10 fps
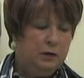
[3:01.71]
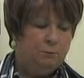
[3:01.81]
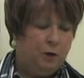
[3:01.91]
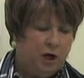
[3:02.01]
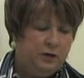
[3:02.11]

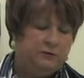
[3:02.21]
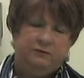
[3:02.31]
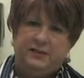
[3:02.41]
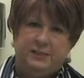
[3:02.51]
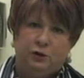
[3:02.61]
Part of the
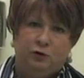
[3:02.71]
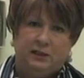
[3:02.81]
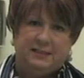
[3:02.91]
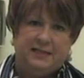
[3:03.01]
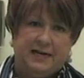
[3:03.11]
physical
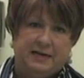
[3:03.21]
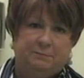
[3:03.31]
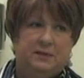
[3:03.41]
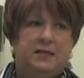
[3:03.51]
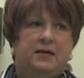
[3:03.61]
exam,
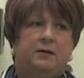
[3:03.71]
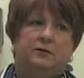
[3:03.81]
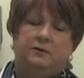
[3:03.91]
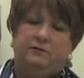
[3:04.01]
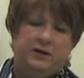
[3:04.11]

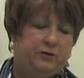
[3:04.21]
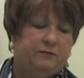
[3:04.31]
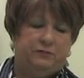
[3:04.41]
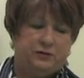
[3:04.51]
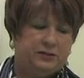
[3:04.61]
the very
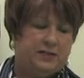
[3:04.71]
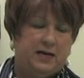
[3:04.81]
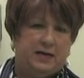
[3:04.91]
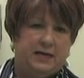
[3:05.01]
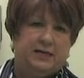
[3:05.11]
first
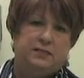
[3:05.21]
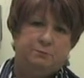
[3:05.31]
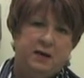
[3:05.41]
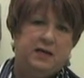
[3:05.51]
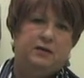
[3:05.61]
thing is
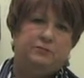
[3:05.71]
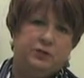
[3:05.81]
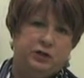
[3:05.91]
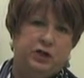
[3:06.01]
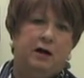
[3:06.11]
making the
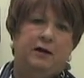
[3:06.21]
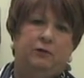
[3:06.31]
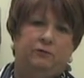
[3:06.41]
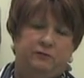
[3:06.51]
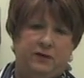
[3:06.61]

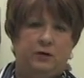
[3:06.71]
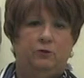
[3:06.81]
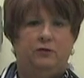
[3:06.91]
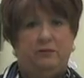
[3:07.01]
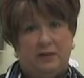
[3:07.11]
child feel
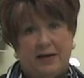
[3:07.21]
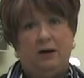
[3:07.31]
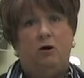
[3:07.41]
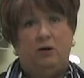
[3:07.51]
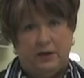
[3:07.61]
that they
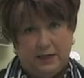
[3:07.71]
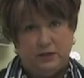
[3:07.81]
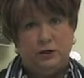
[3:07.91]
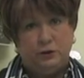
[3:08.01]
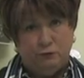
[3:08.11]
are in
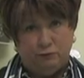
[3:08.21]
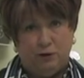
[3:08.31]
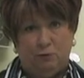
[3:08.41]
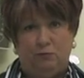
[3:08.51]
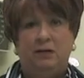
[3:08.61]

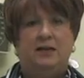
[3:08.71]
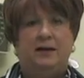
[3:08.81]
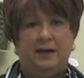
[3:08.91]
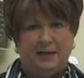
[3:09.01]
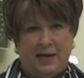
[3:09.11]
control
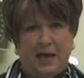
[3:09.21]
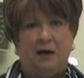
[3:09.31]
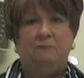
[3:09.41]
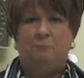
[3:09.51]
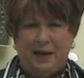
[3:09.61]
and
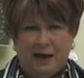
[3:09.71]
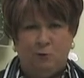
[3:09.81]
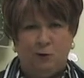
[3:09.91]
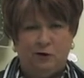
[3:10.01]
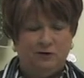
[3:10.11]
have
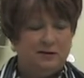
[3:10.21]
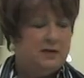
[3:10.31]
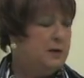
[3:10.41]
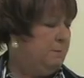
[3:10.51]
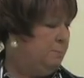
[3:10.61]
power.
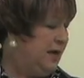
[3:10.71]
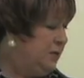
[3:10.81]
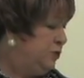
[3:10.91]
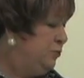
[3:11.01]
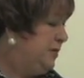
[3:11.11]
By
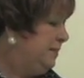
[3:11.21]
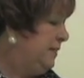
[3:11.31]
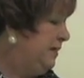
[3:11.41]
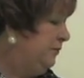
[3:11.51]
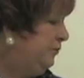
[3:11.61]
doing
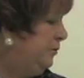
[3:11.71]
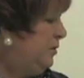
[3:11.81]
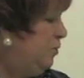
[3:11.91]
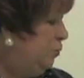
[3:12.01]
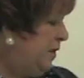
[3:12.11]
this,
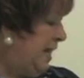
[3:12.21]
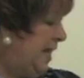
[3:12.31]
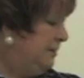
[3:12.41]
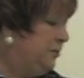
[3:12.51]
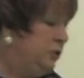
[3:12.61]
we
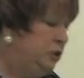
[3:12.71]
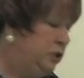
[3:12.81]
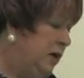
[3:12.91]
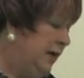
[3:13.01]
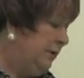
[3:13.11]
ask the
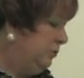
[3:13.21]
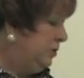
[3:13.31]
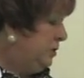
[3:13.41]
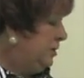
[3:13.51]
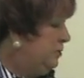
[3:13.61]
child
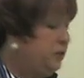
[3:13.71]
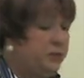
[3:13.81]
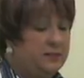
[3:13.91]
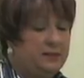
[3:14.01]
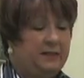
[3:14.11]
to
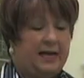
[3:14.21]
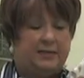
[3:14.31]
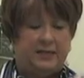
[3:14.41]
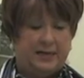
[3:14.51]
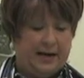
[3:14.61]

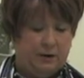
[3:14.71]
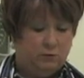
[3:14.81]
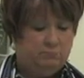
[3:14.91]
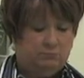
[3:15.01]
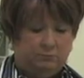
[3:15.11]
select a gown